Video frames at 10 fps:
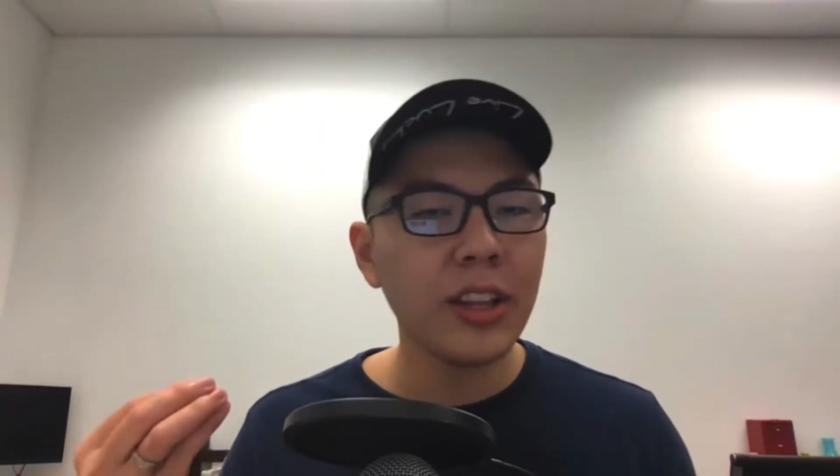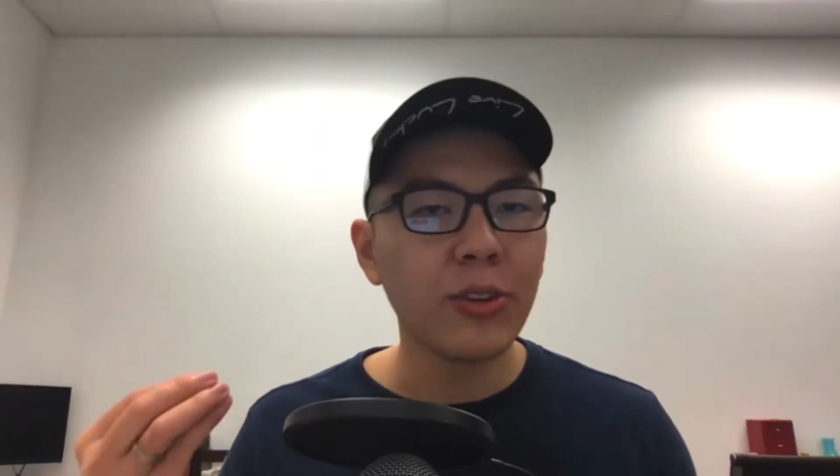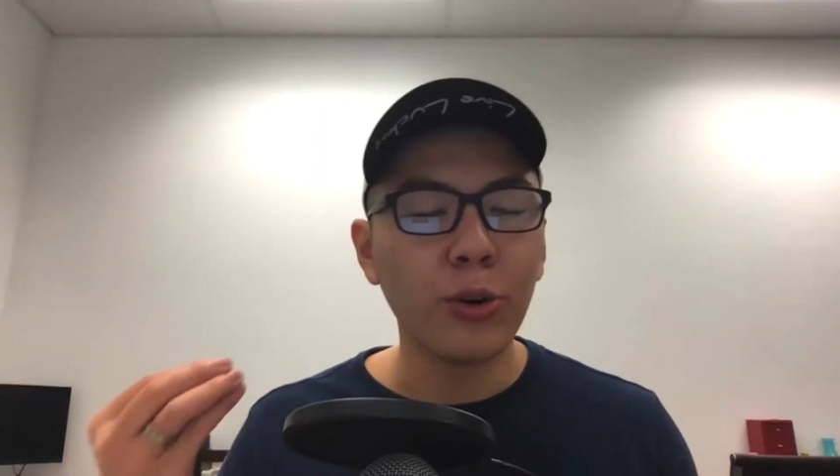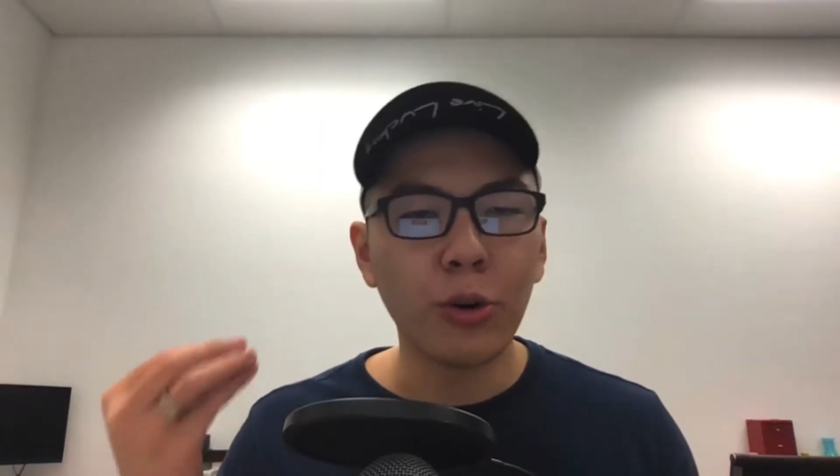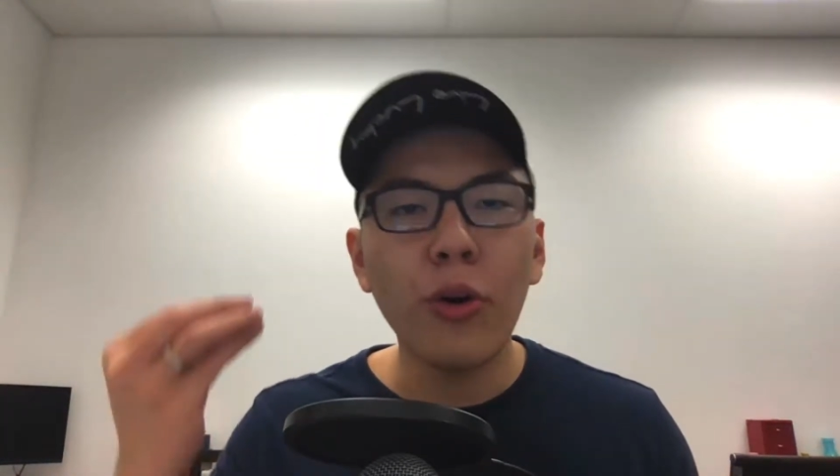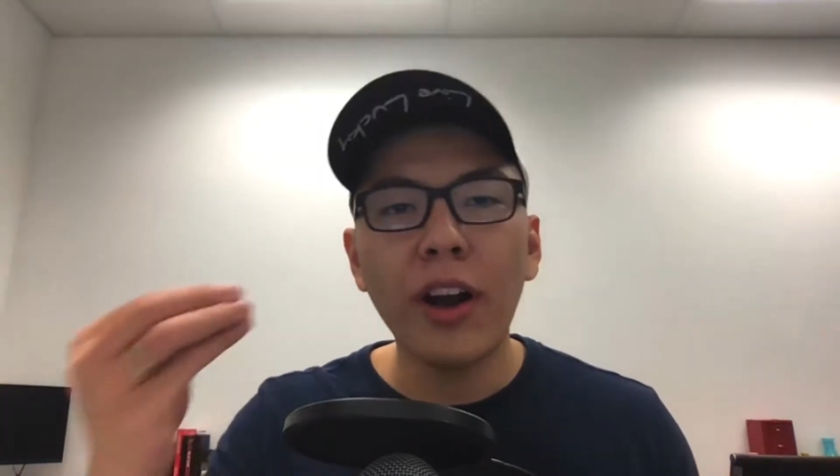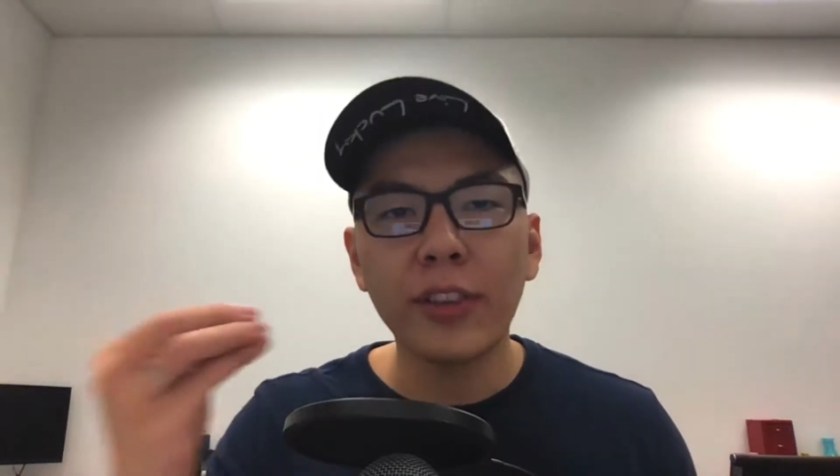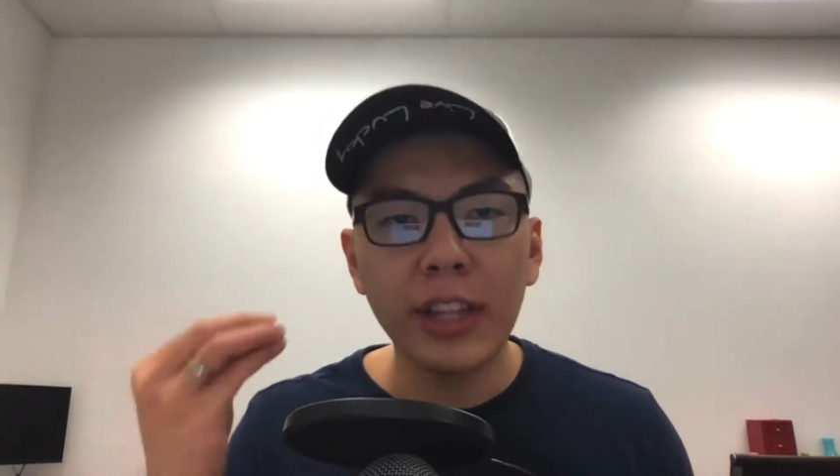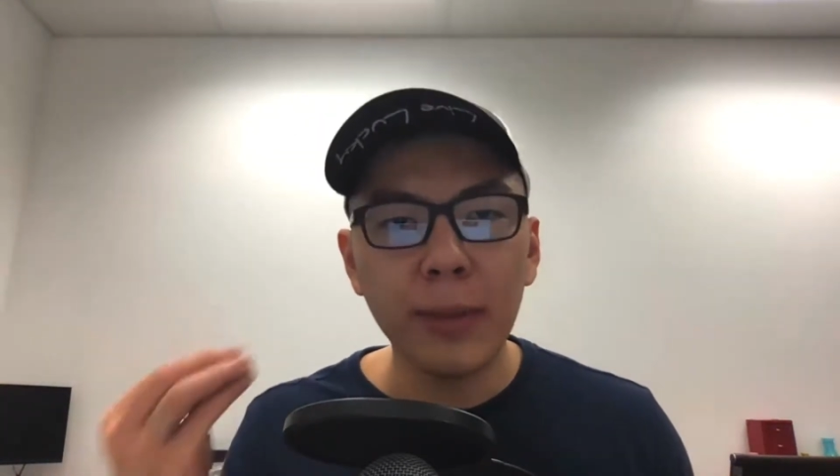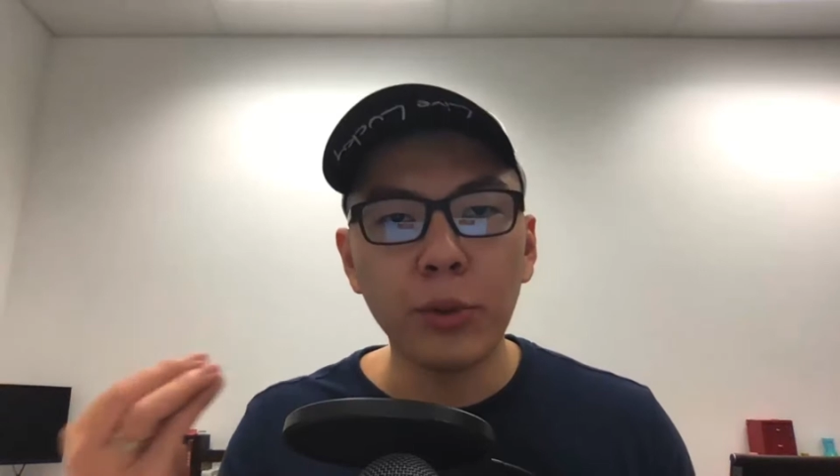So go
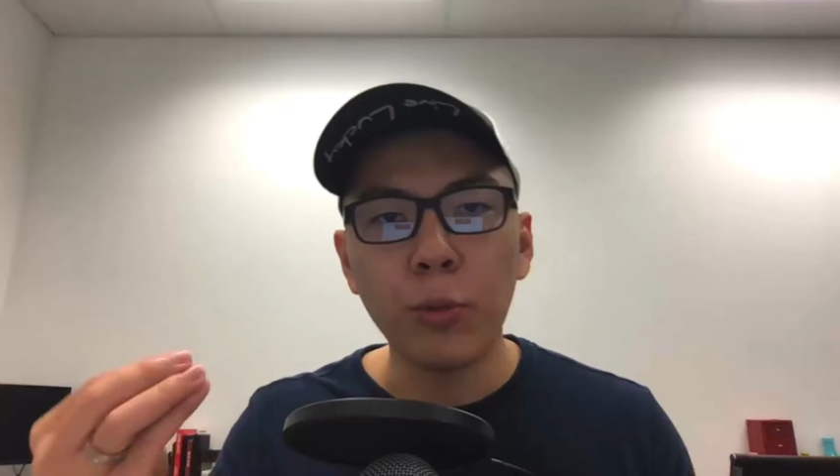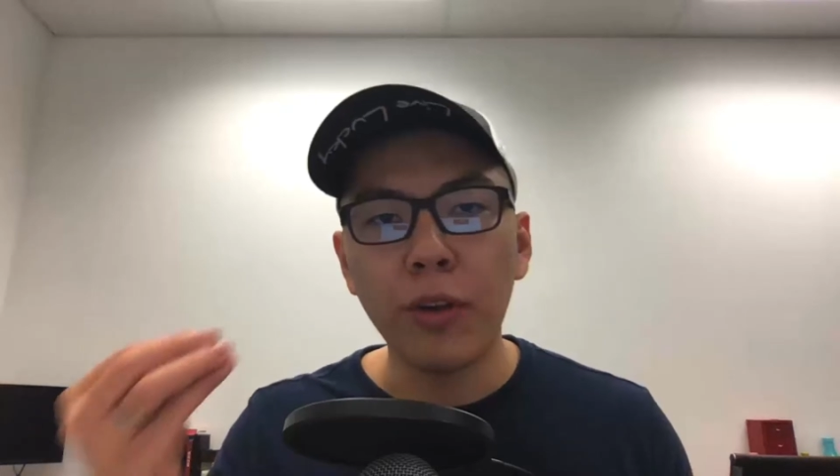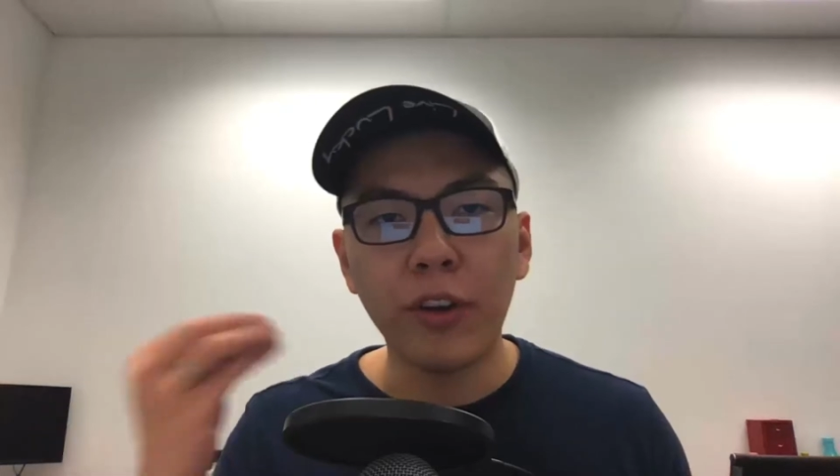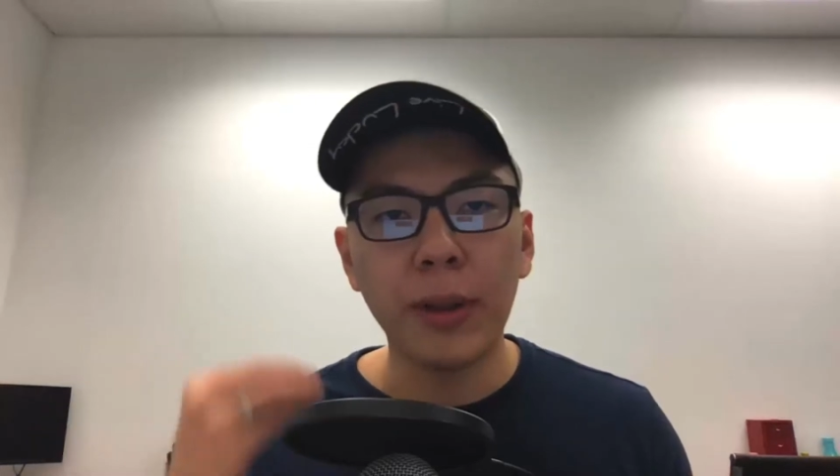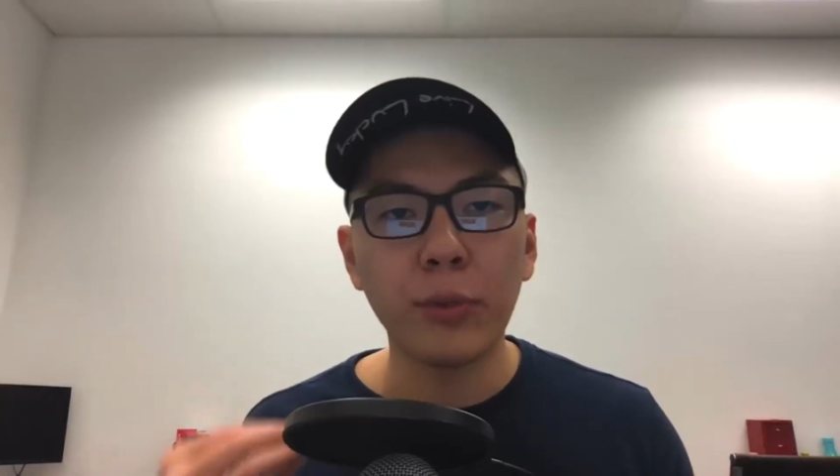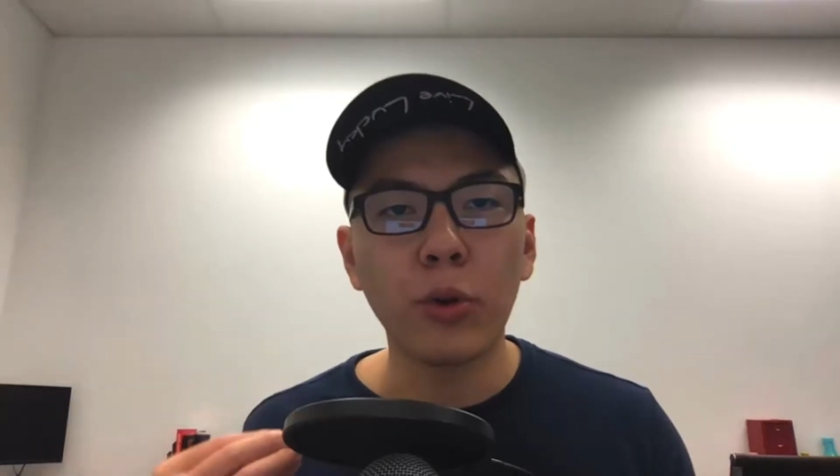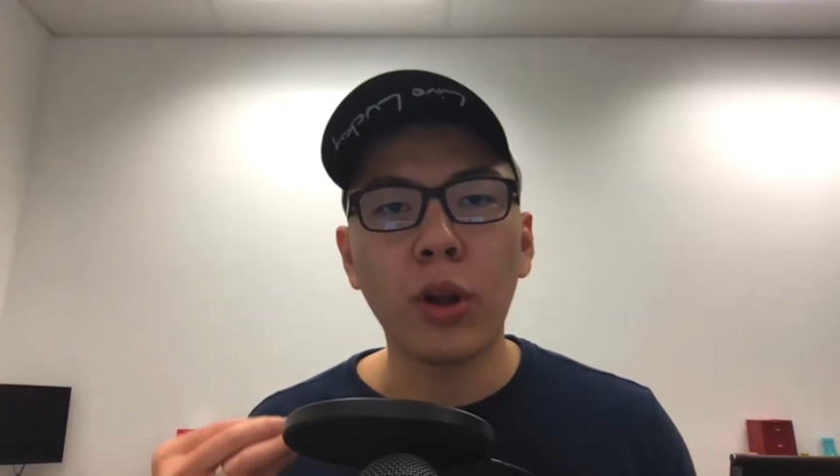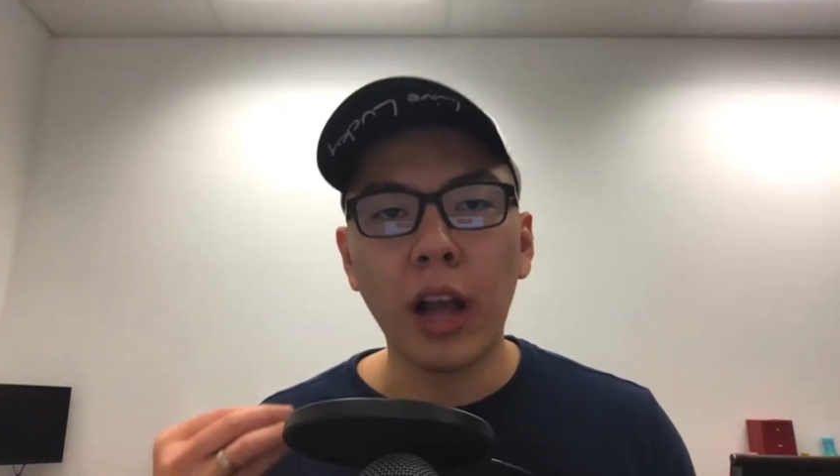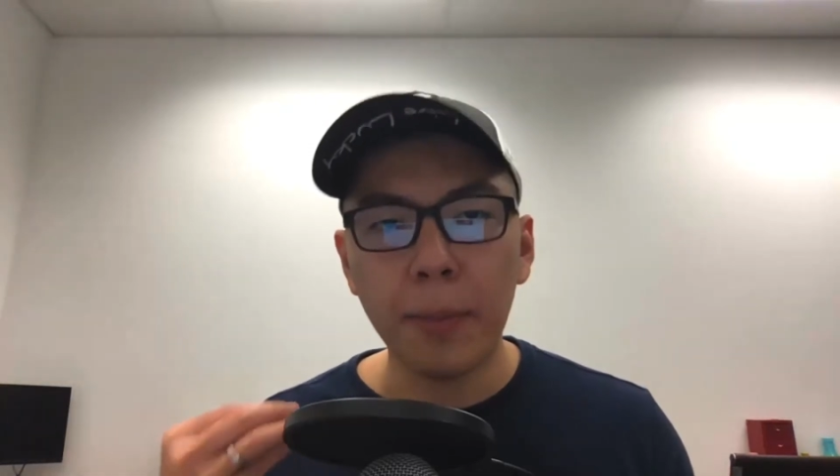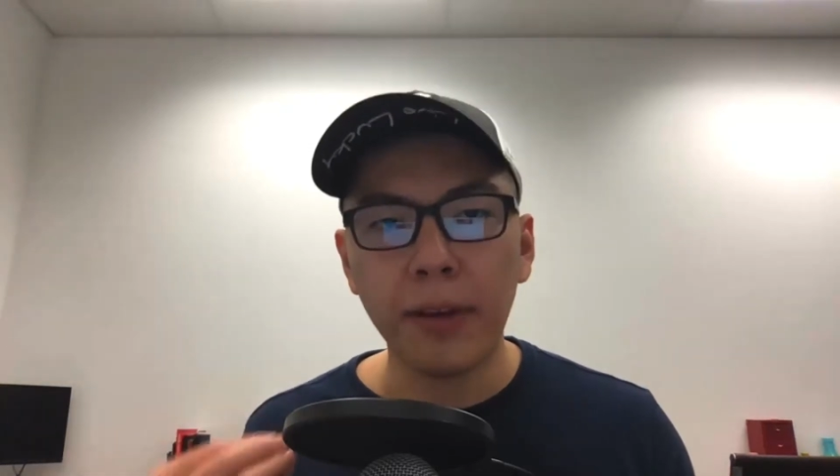after them, don't wait for them to
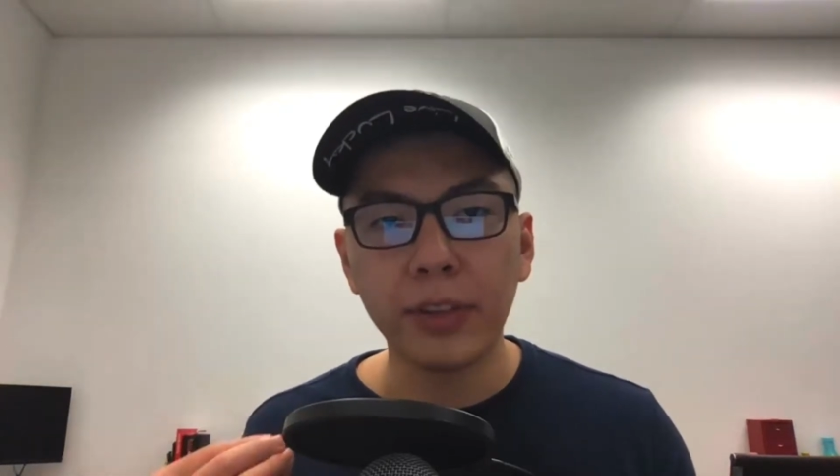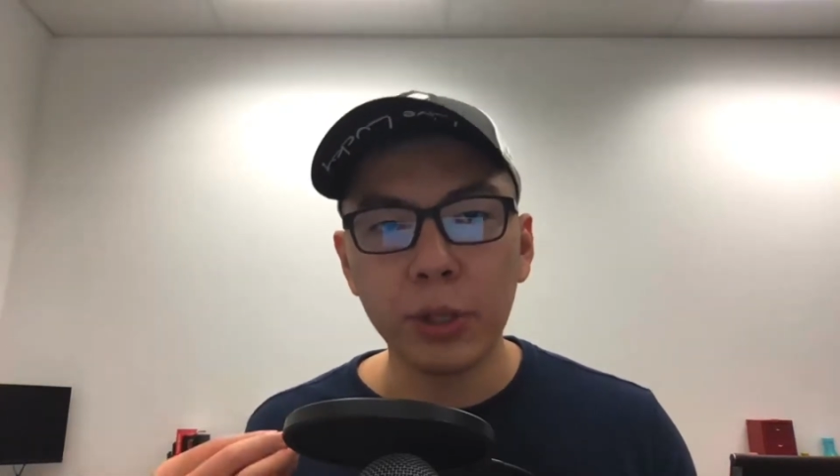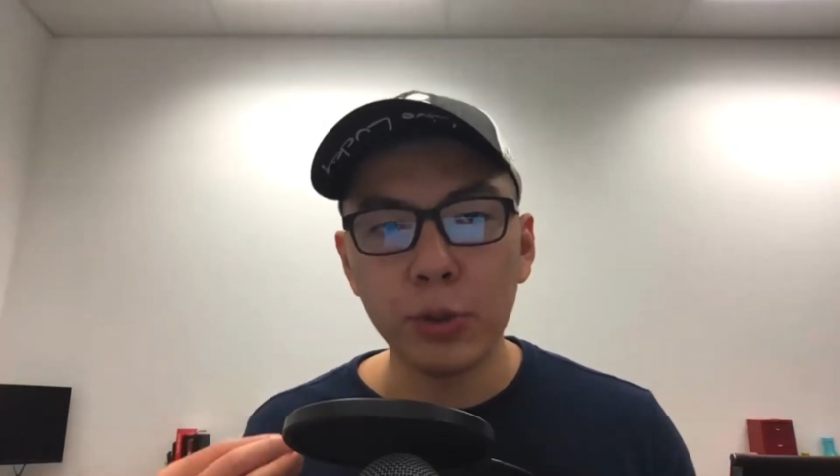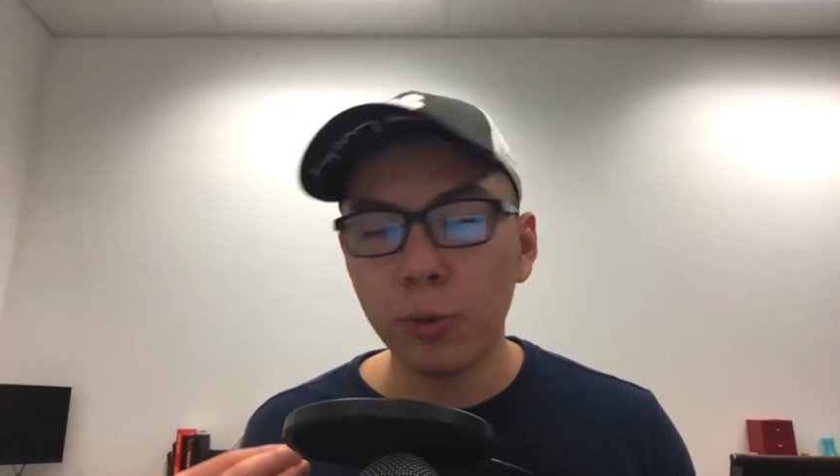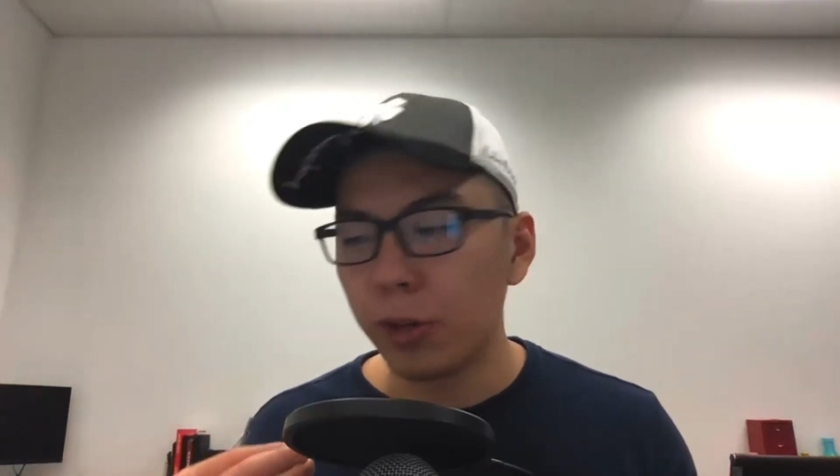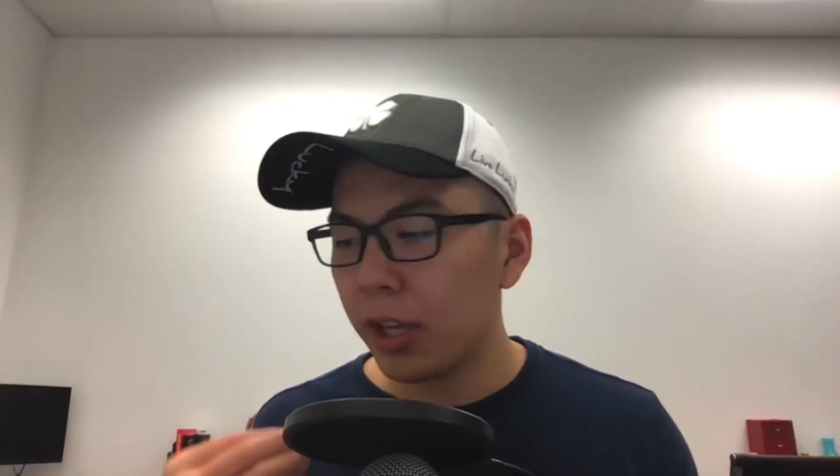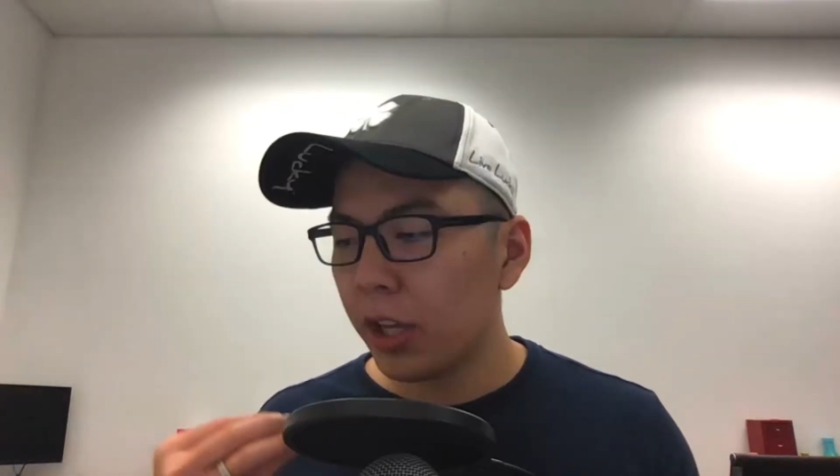come after you.